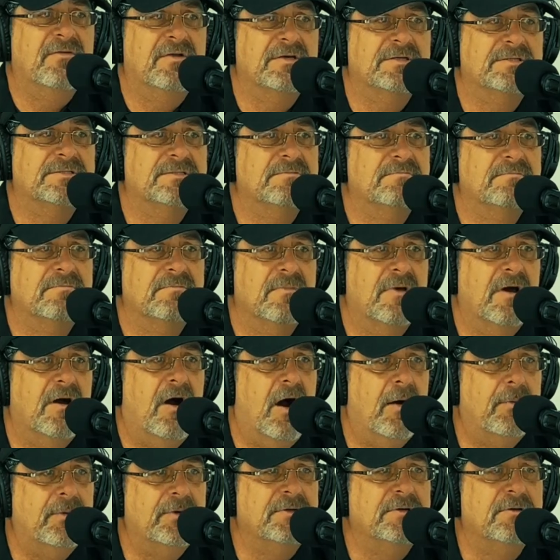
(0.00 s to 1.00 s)
us
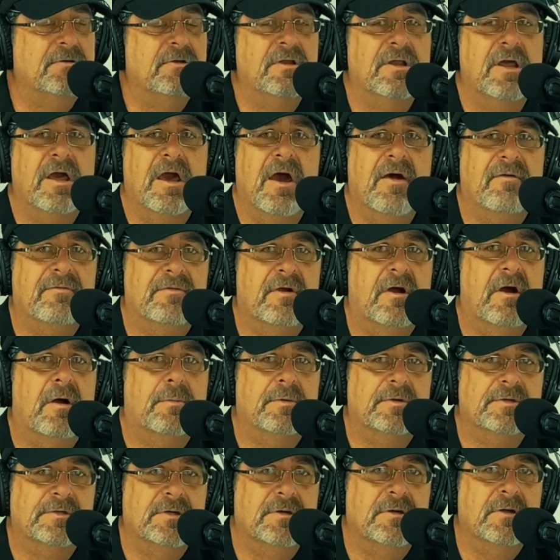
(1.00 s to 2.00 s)
opportunity after
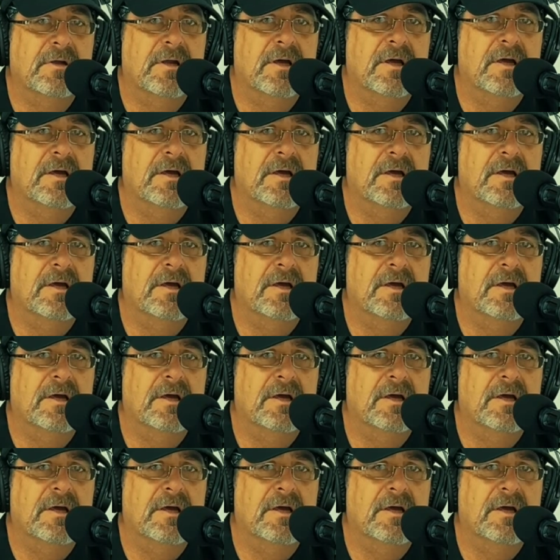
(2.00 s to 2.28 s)
opportunity.